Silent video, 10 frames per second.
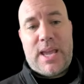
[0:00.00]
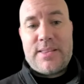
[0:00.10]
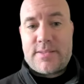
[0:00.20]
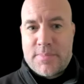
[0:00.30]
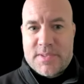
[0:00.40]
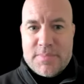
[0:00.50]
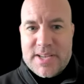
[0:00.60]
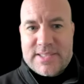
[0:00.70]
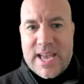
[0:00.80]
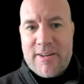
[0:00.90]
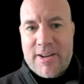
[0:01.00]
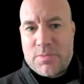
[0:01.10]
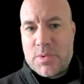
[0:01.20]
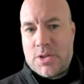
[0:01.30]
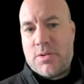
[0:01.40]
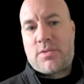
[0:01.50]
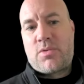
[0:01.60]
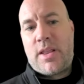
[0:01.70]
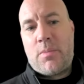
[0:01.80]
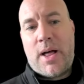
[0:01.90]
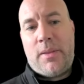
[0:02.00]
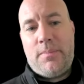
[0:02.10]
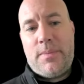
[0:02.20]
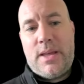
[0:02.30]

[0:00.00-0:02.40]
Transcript: in some subject areas, we do this really well.